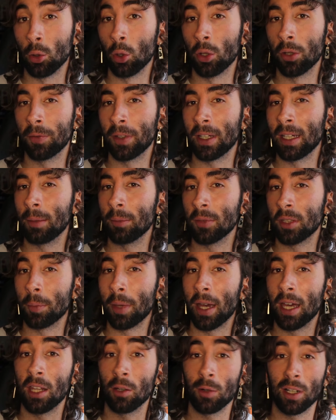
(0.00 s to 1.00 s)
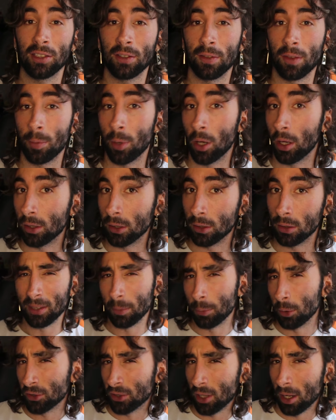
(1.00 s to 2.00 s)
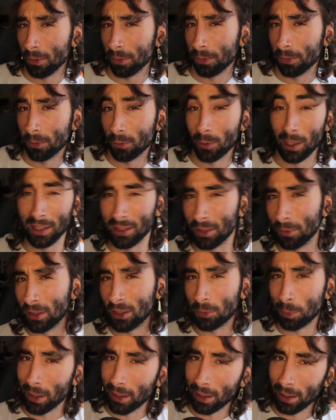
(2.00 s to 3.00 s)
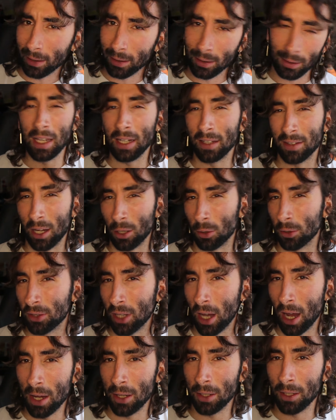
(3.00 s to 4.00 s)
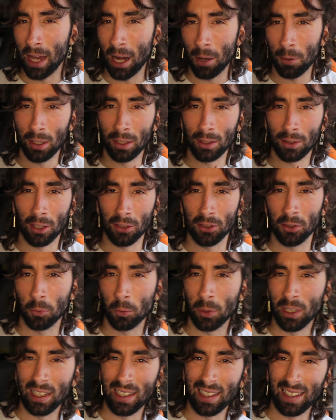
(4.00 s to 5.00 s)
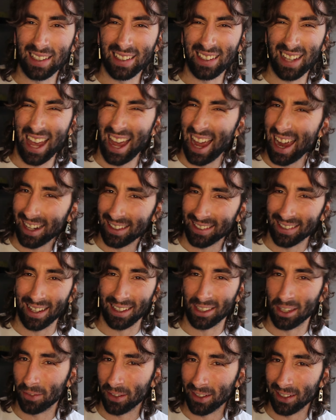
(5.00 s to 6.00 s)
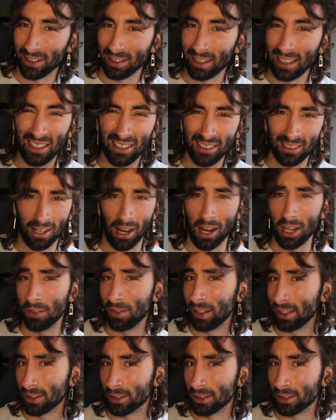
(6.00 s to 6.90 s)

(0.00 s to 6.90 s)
in order for him to bear the rest of the burden. Pretty simple stuff, relatively speaking. In Attack on Titan, Eren doesn't really act like the villain, he just kind of